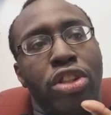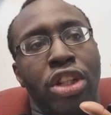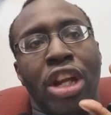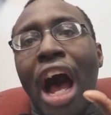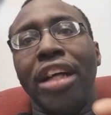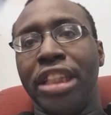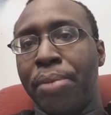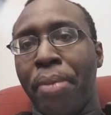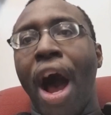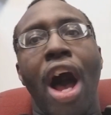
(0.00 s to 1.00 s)

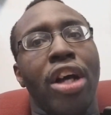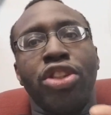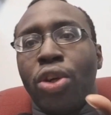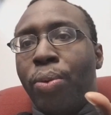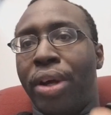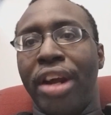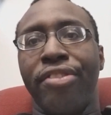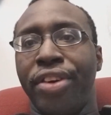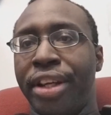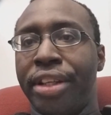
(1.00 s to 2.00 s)
logic box or
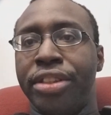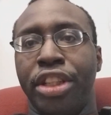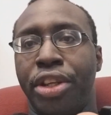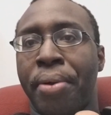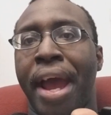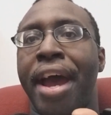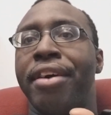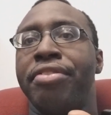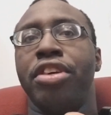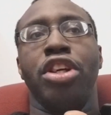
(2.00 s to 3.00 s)
whatever it is that you have